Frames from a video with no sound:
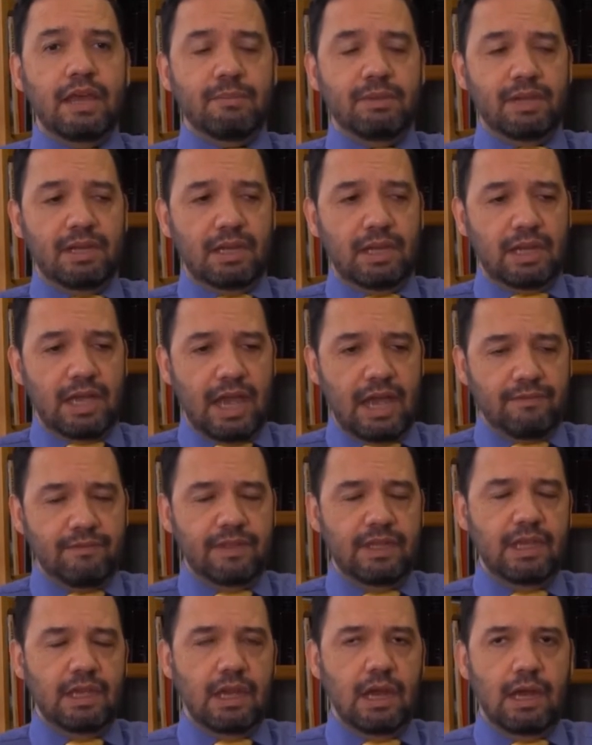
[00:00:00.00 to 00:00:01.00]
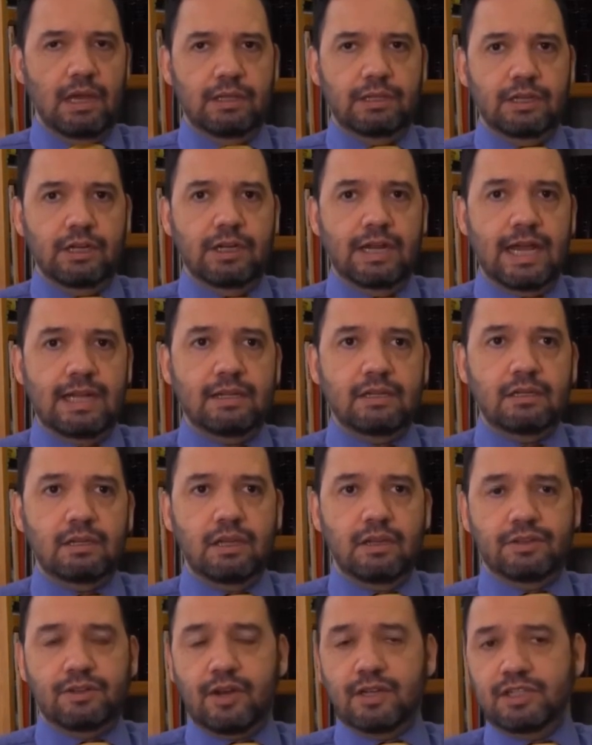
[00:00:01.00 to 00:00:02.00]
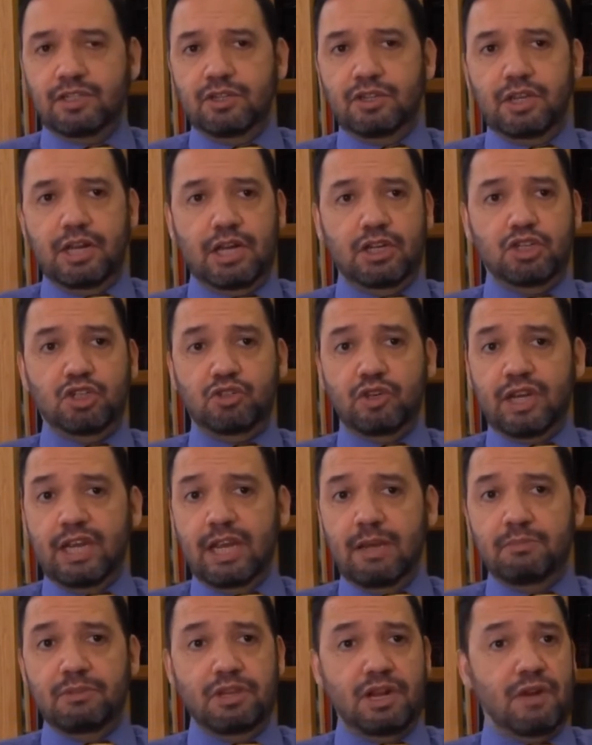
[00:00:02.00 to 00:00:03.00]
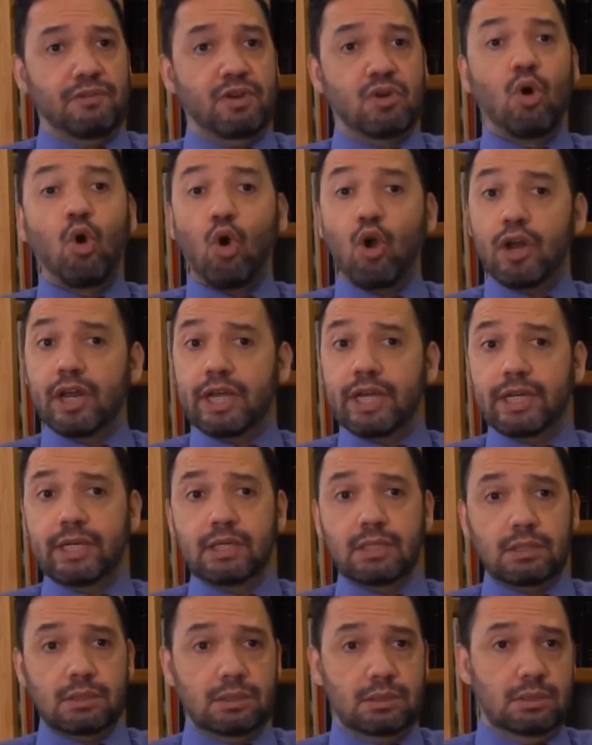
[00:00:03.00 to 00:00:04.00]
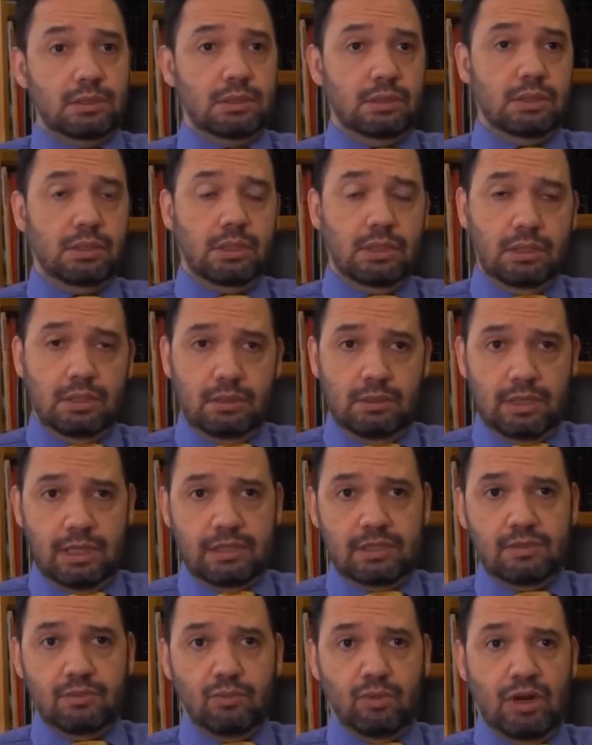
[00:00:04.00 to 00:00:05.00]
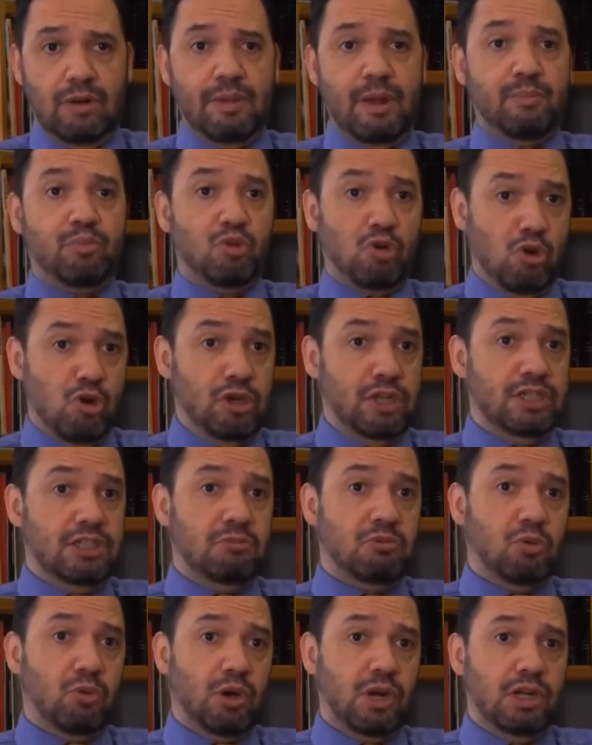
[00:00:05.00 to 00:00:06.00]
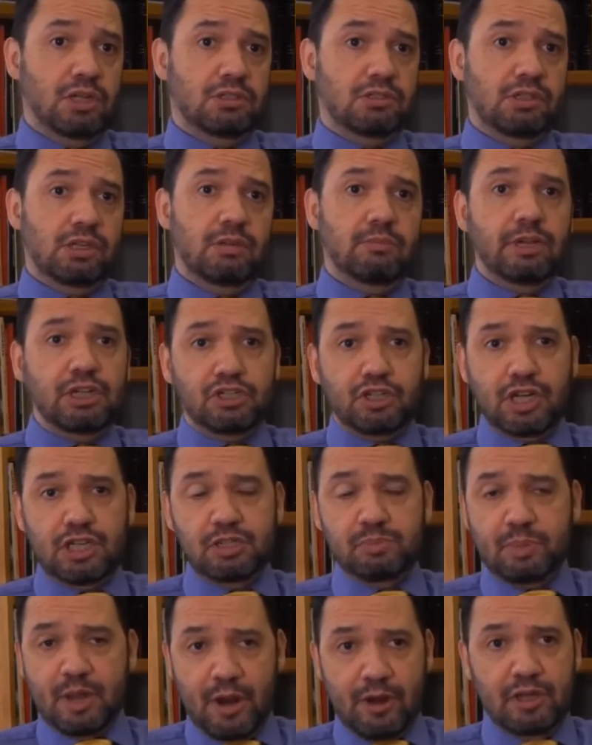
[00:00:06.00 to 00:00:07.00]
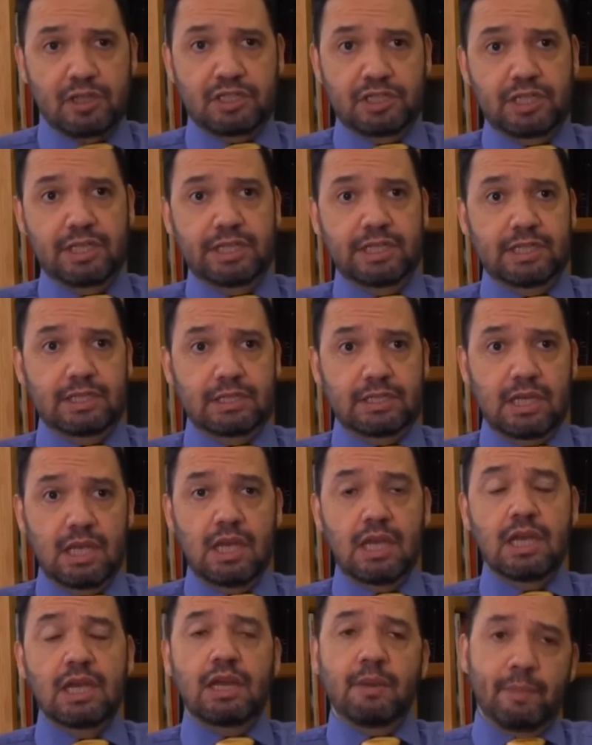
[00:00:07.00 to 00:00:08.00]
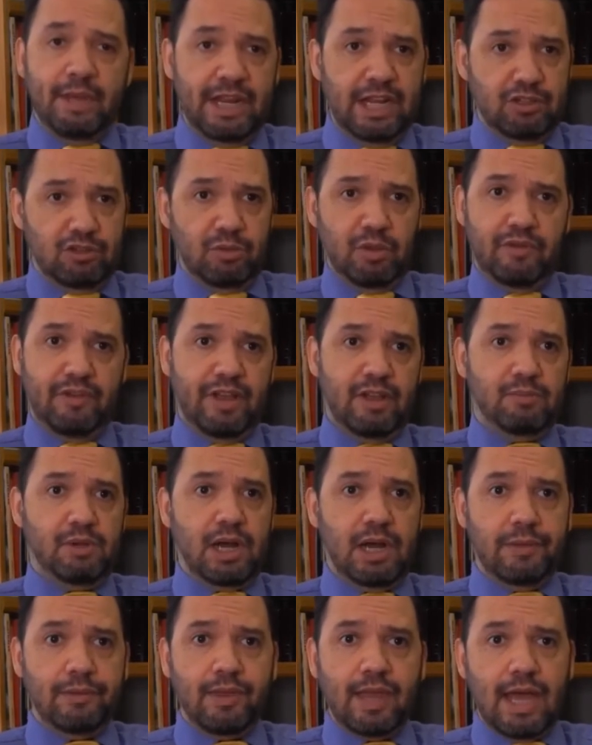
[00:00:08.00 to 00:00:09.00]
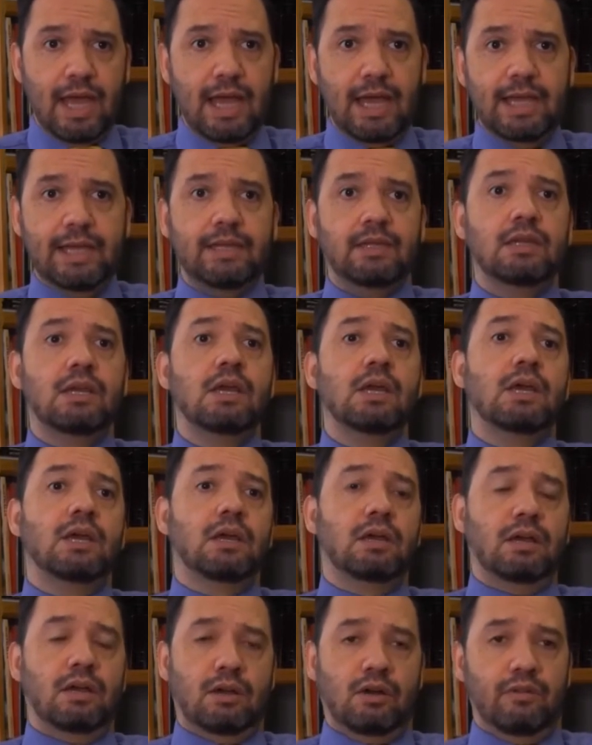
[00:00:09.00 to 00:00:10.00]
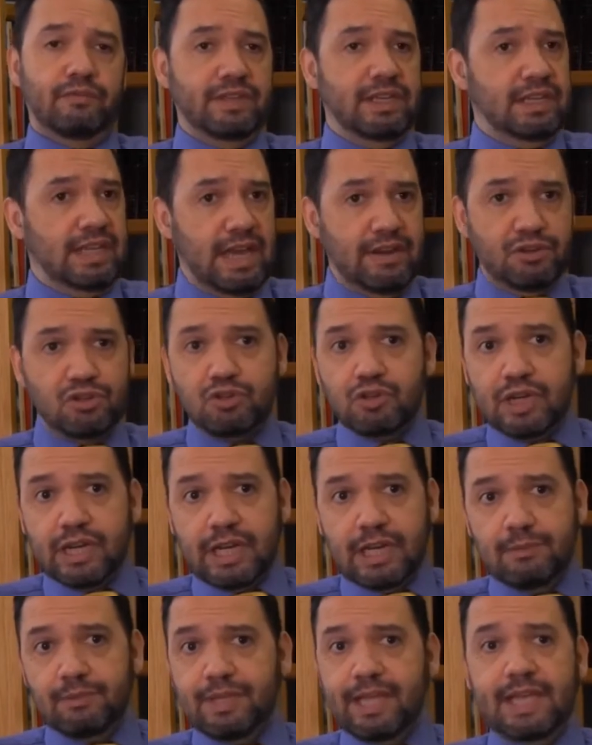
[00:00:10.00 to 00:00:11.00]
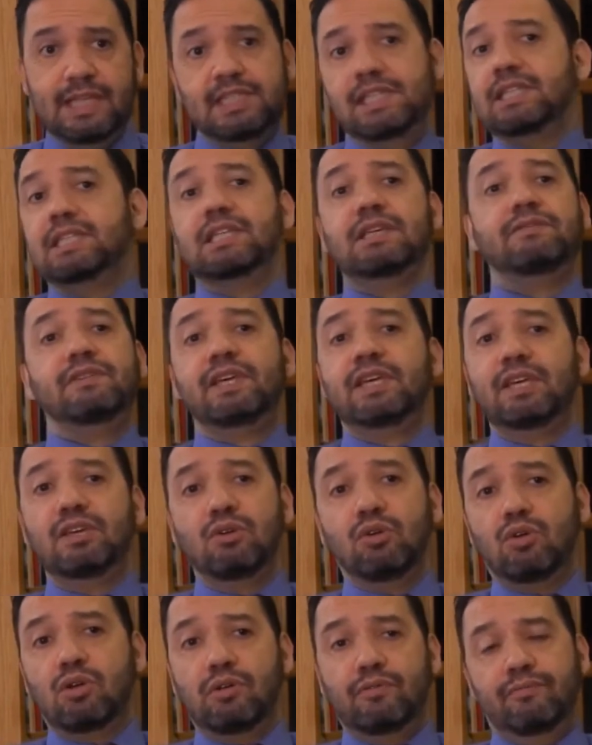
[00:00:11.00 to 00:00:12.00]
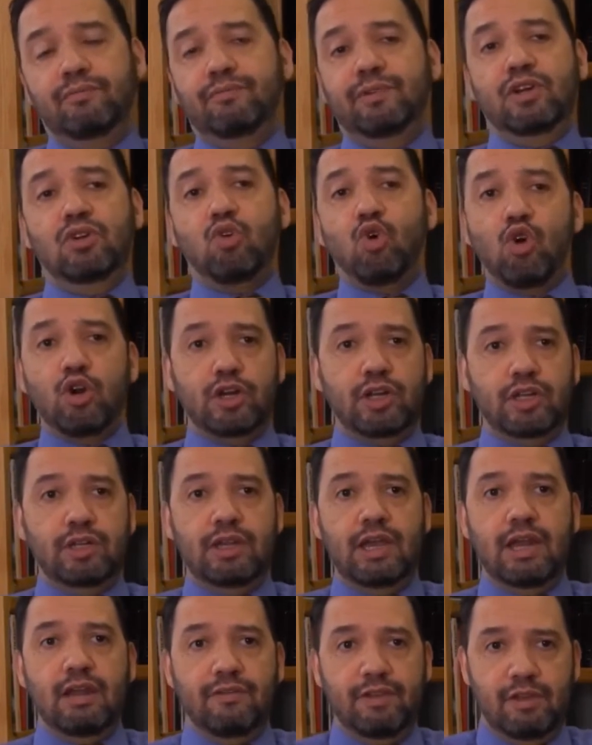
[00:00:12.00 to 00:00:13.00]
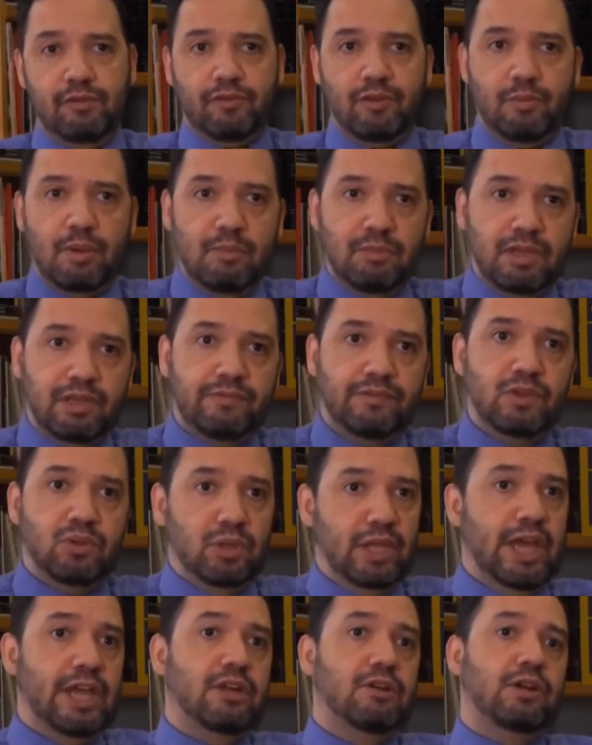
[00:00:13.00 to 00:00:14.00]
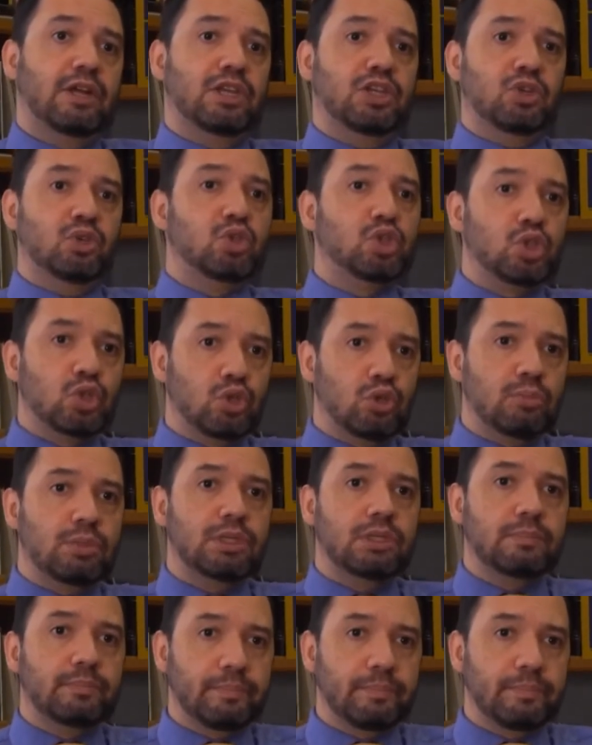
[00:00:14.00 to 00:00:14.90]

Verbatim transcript: They can. They have, uh, they're not. As far as I know, they're not streamed. They're not recorded. Okay. That's one of my priorities. Number one is in my transparency is meetings will be available online. Hopefully live streamed with A C T V or recorded and available for public view later on YouTube.